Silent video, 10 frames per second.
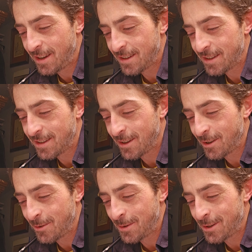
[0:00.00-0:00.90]
so
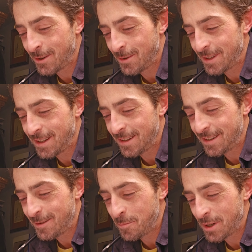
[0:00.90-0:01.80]
you're doing it.
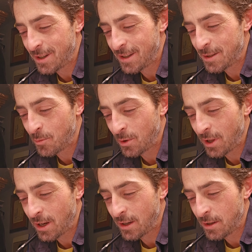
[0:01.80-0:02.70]
But it's more
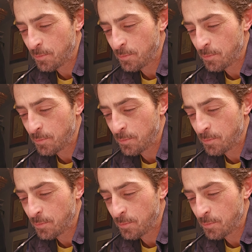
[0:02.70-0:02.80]
like,